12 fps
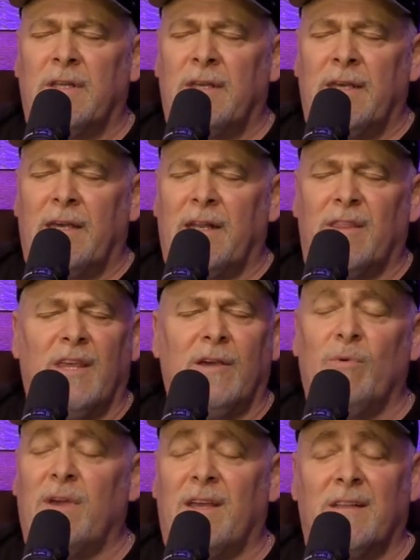And I think
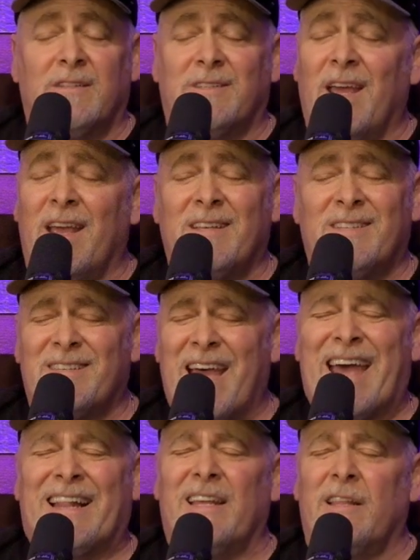we can say
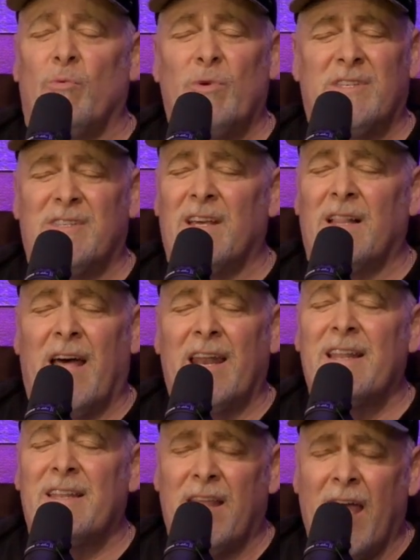sadly that we see a lot
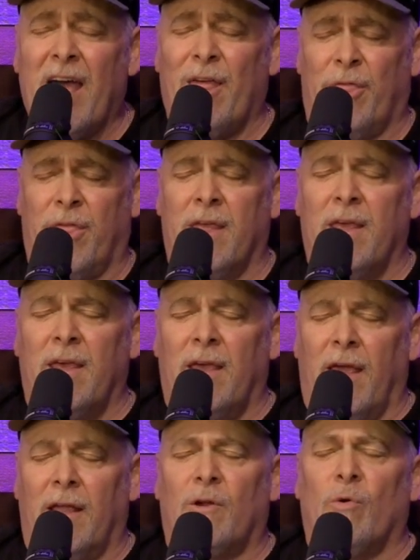of death
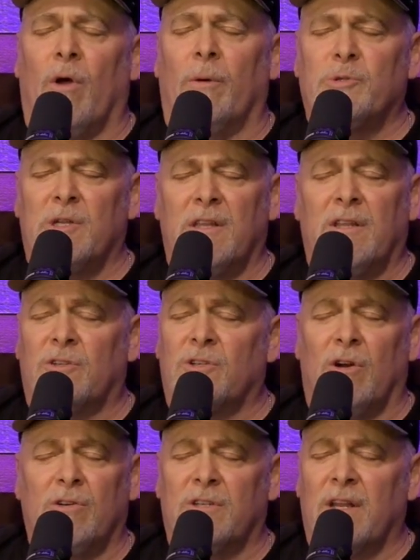and corruption in the
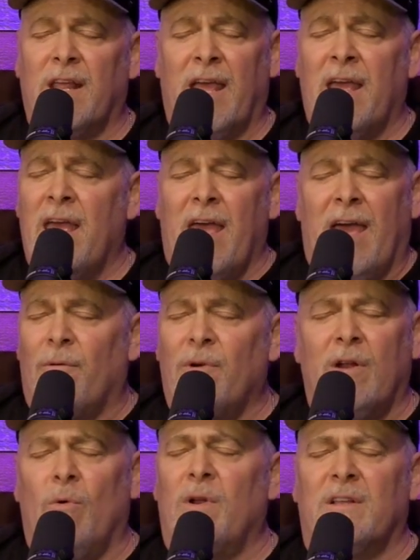church today, and we
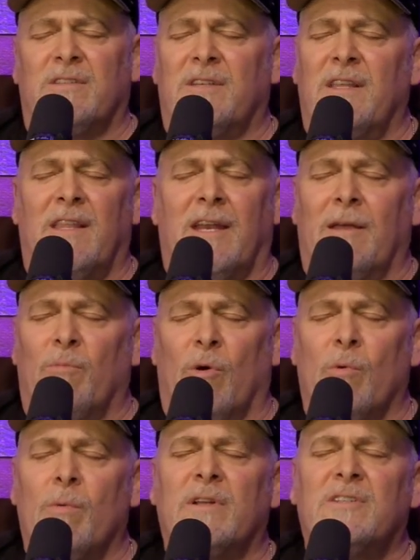don't want to see that anymore. We
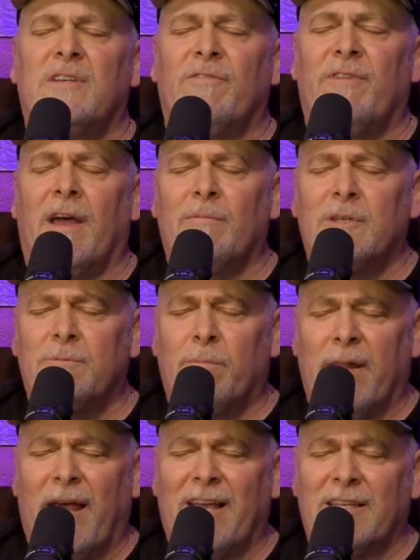want to see families
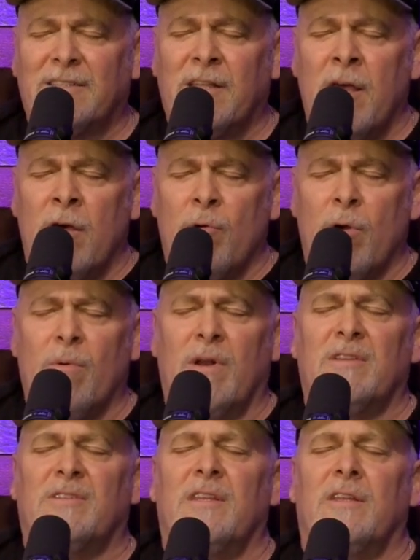blessed. We want to
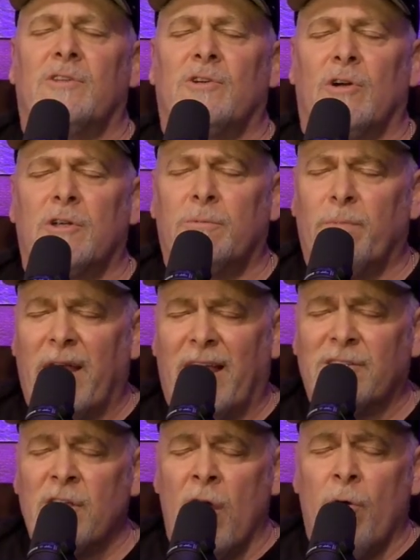see the church
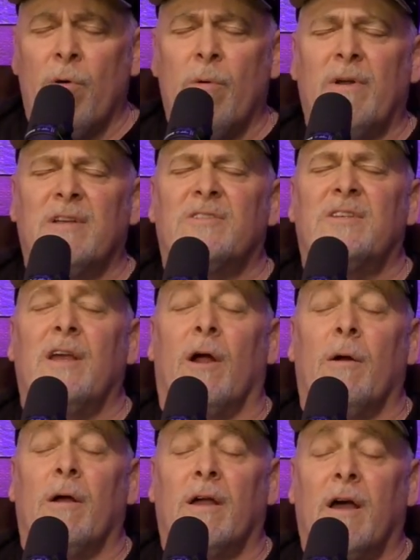blessed. We want to see
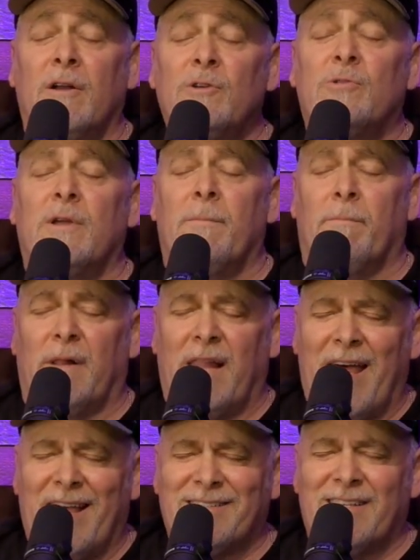our country
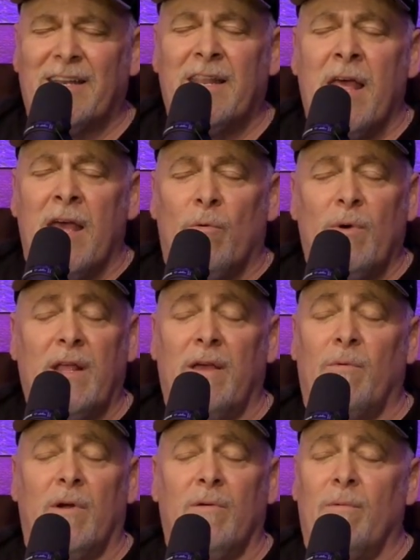blessed. And
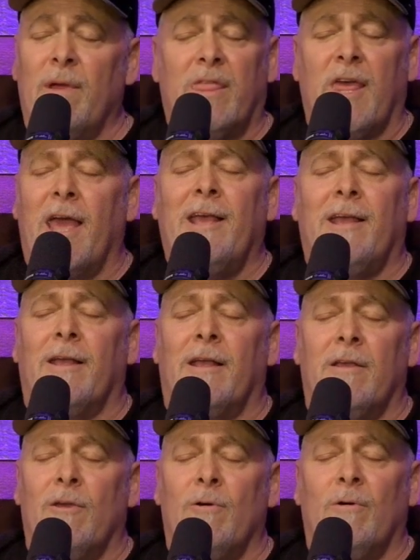we thank
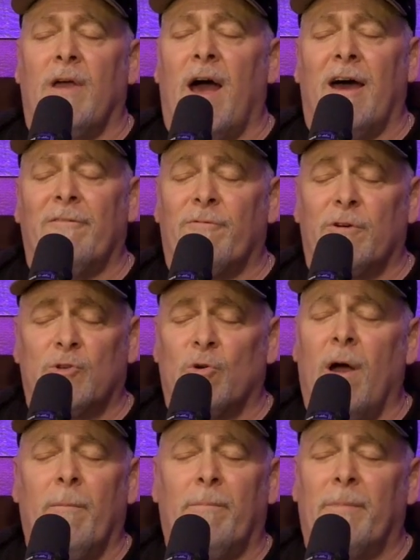you, God, for
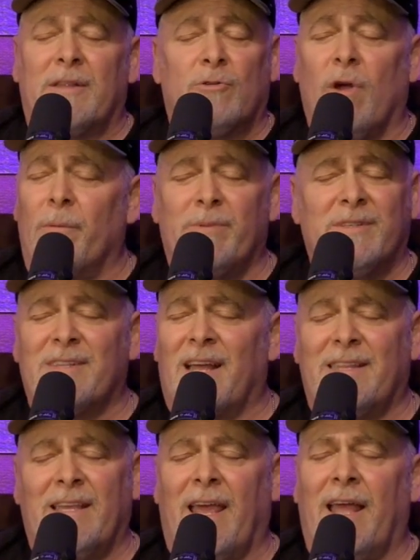Trump, but Trump is not
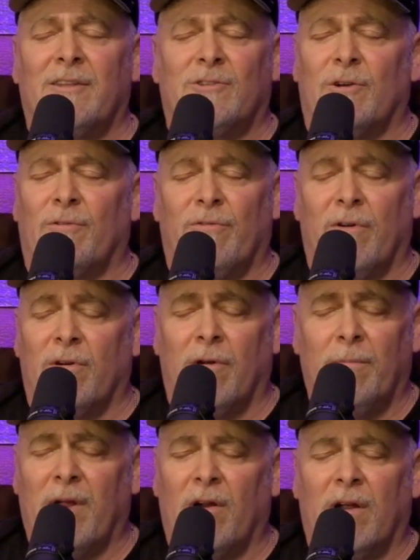the answer for
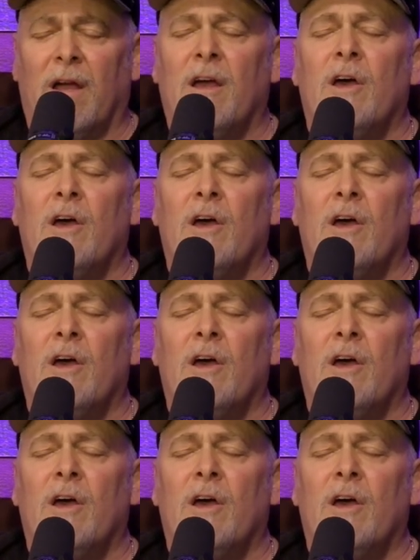America.